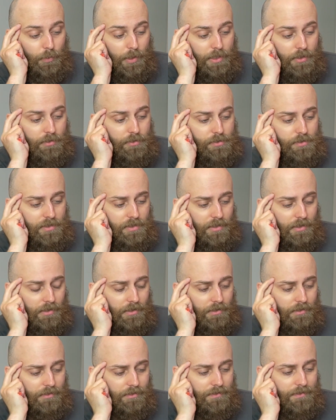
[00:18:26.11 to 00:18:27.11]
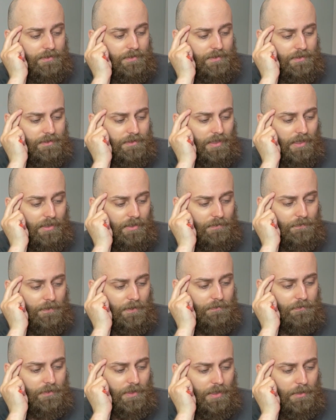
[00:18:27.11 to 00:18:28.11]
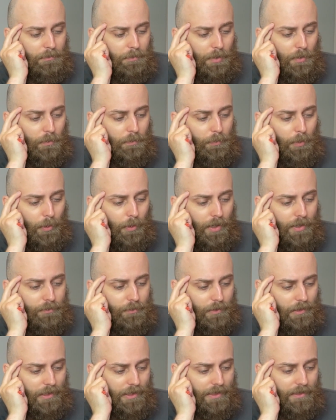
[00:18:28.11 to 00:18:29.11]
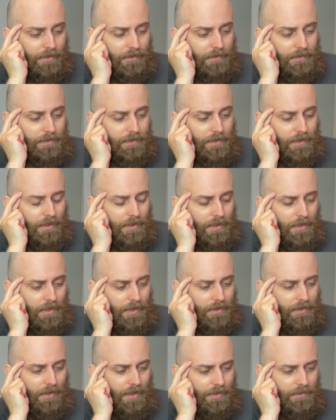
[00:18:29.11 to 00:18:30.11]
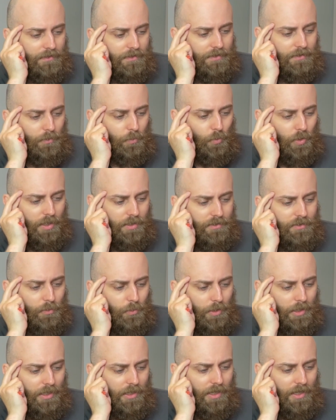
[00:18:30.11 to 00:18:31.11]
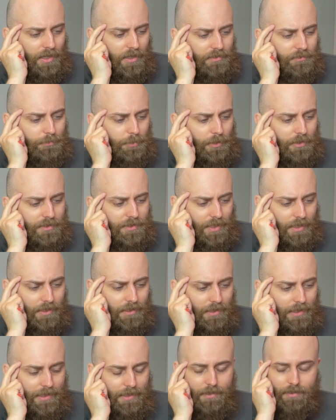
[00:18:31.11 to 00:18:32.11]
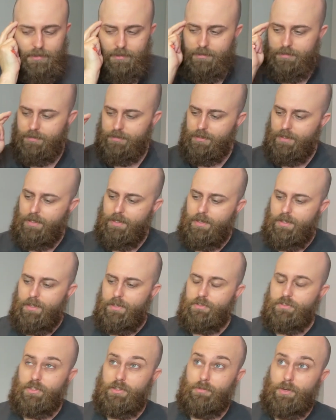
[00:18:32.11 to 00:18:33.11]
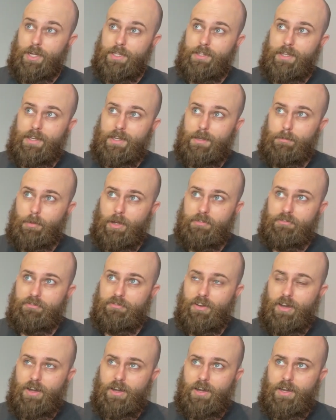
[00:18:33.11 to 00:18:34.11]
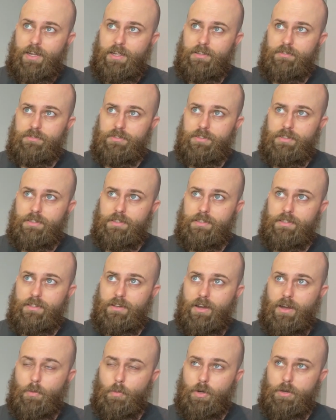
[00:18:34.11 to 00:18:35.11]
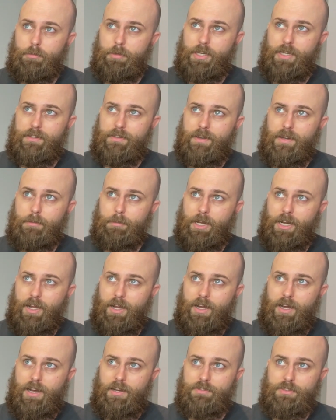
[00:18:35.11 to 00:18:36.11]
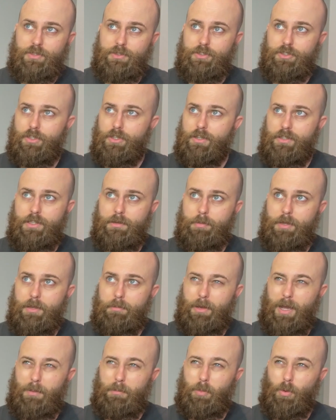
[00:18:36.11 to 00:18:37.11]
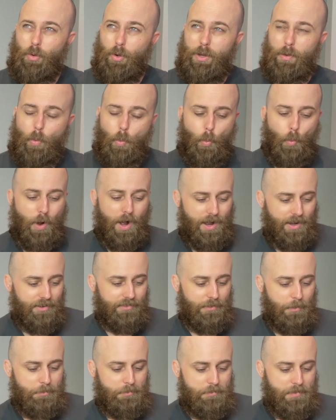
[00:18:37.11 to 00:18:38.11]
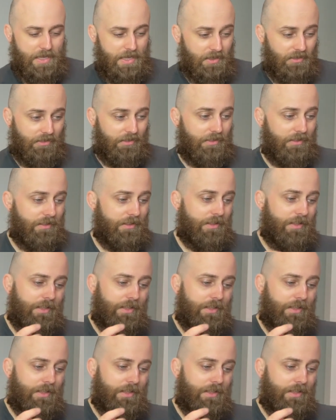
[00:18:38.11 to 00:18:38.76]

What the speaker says: we're using 10 to 15 mil per 100 liters, that's 1 to 1.5 per 10 liters. So divide that again by 5. I want to bring it down about half. So it should only be about 0.1 of a mil,